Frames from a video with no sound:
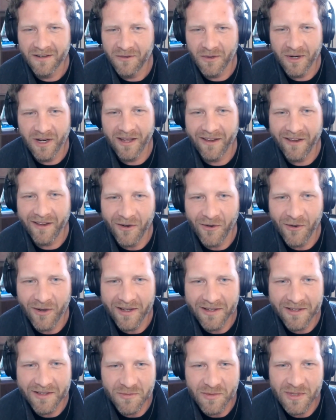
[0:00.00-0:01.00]
when I go
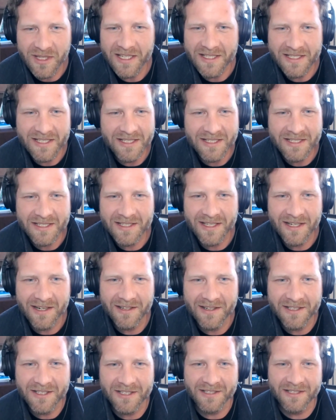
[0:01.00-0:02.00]
into places that
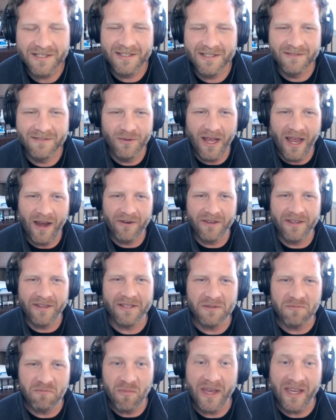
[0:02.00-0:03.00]
are just
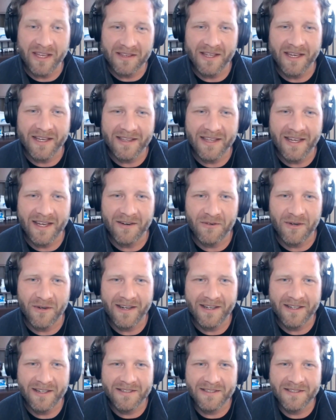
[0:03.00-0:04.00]
everything's big like that,
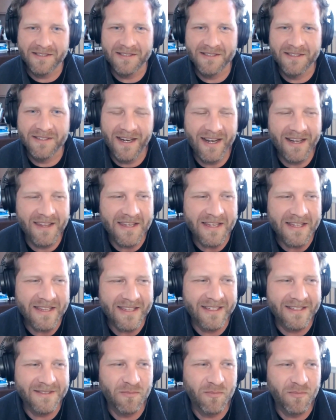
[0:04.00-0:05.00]
right? And I think
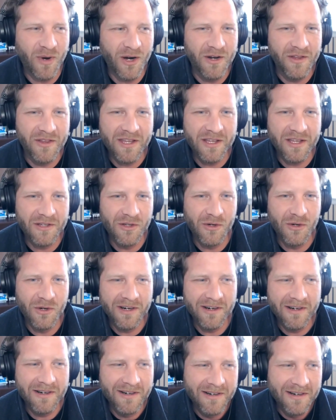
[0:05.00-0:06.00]
that's part of the
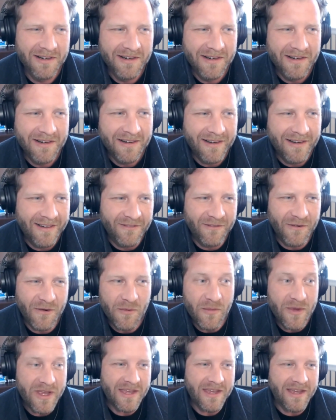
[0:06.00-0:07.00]
allure
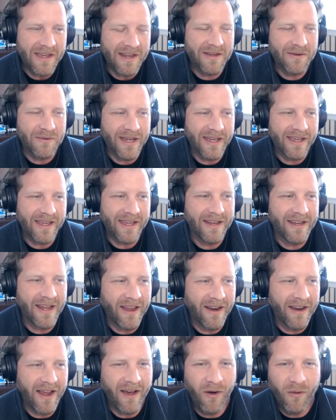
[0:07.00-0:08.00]
for me anyway. And
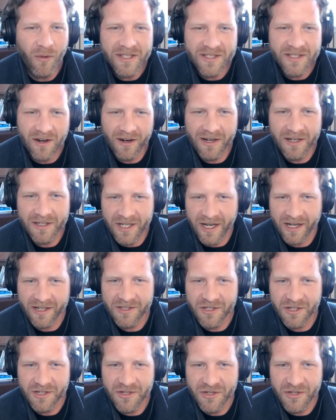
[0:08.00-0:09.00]
always
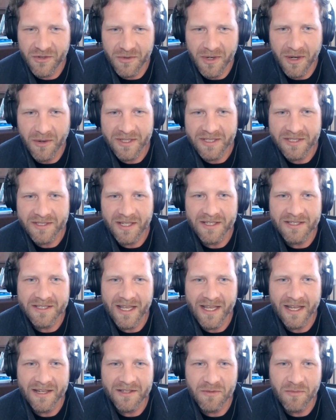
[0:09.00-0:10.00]
architecture too always
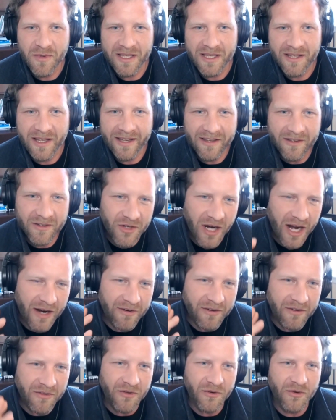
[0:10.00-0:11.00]
does that to me, like
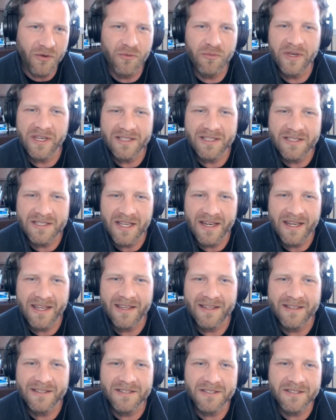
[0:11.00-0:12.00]
driving through a big
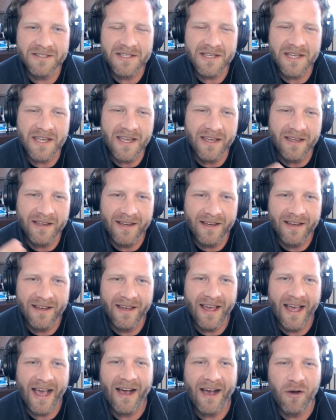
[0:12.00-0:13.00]
city and just seeing
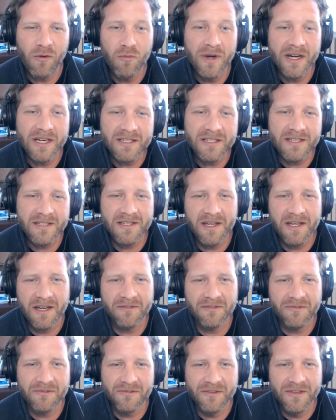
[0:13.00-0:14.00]
how much
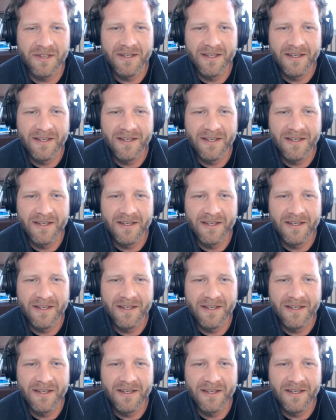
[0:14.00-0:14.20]
stuff